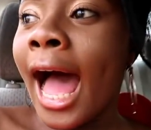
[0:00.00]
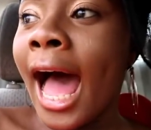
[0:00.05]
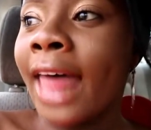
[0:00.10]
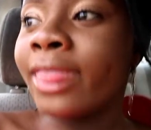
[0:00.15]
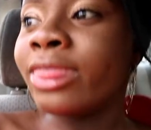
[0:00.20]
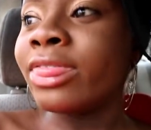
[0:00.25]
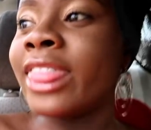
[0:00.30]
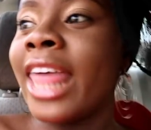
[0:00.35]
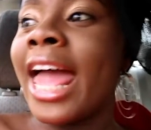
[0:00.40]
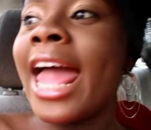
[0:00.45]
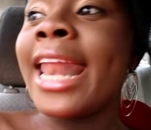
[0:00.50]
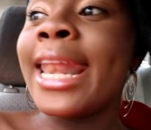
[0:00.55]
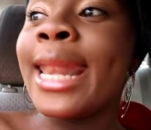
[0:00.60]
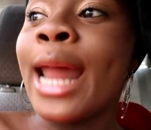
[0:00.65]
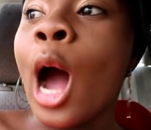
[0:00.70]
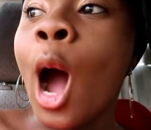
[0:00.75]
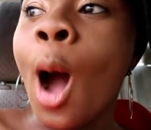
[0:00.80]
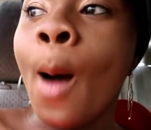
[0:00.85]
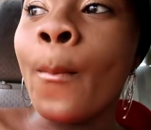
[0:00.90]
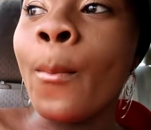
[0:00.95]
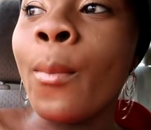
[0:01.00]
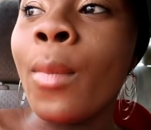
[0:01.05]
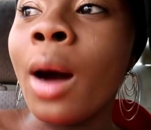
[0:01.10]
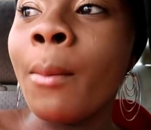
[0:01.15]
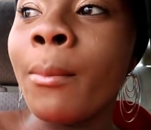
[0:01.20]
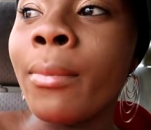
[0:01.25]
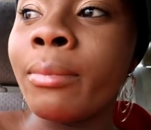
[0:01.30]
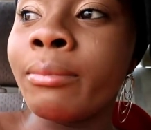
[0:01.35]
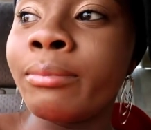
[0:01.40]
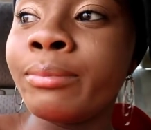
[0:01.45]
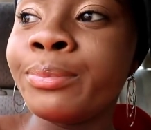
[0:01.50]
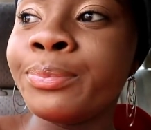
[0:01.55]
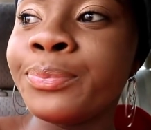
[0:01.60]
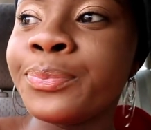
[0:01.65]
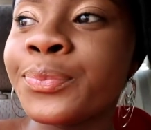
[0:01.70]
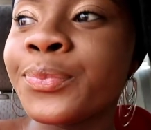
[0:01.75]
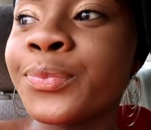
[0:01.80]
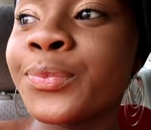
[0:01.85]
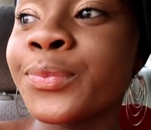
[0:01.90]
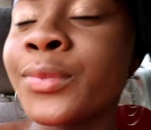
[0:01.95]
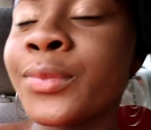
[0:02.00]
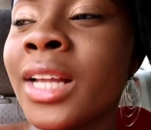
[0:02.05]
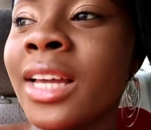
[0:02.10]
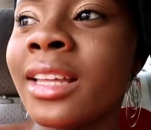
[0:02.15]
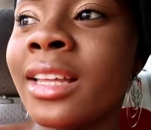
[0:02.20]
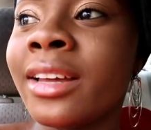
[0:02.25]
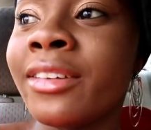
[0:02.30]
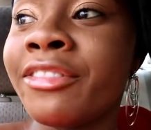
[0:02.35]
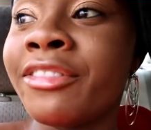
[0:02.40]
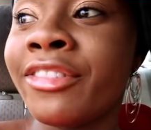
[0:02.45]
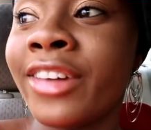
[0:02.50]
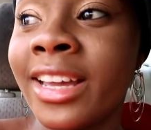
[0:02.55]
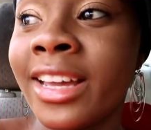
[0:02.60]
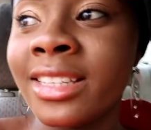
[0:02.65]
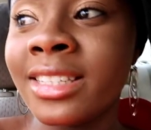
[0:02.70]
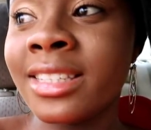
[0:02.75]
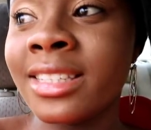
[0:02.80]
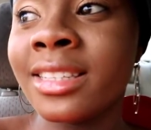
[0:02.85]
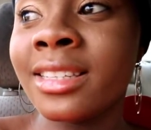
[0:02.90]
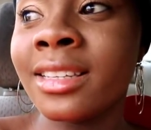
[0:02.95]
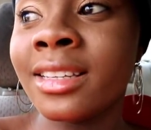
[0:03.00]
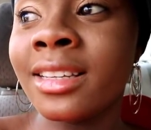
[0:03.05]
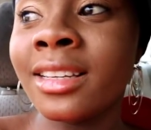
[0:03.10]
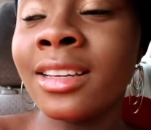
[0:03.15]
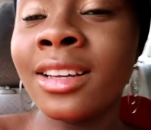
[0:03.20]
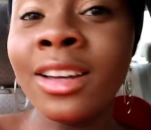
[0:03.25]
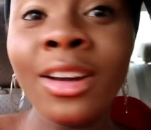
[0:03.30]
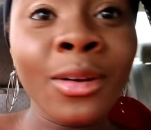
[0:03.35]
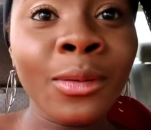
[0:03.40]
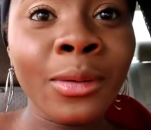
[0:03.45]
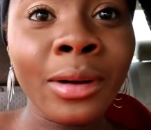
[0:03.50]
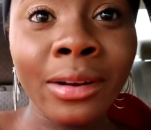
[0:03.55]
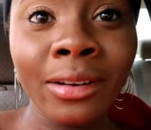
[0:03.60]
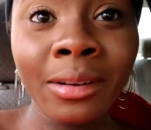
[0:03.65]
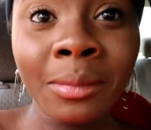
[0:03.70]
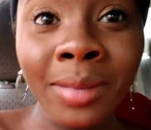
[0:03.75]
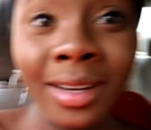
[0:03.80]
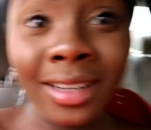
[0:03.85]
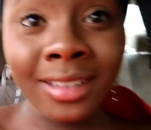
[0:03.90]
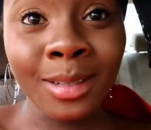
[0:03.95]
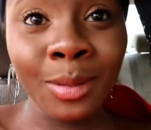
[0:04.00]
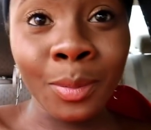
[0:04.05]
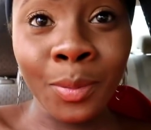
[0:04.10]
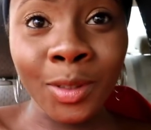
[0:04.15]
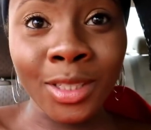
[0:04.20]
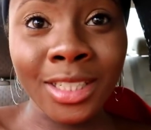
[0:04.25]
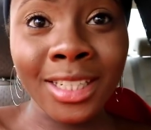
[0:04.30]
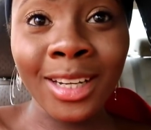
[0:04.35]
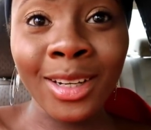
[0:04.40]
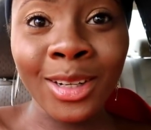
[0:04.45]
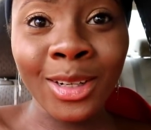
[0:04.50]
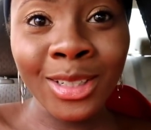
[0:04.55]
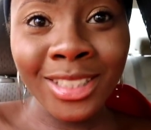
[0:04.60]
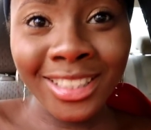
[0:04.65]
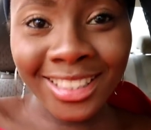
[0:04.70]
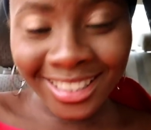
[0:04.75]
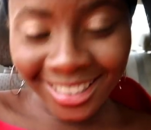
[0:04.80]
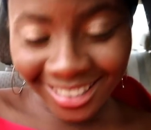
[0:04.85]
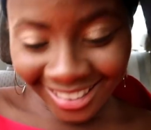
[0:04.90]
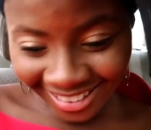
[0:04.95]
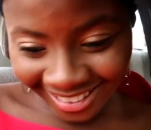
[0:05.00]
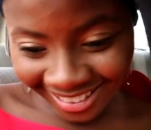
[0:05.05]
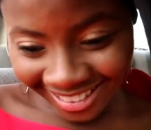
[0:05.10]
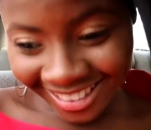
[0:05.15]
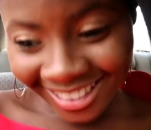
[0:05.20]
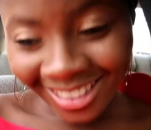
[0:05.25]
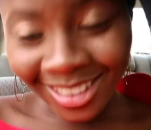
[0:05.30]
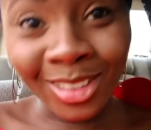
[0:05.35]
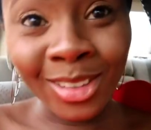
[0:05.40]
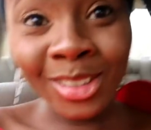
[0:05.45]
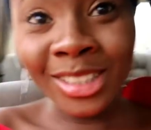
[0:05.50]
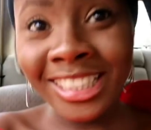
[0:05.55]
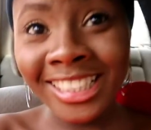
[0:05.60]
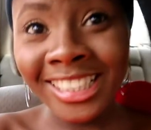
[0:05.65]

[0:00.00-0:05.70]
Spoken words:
And then, first, we're going back to Port Harcourt. No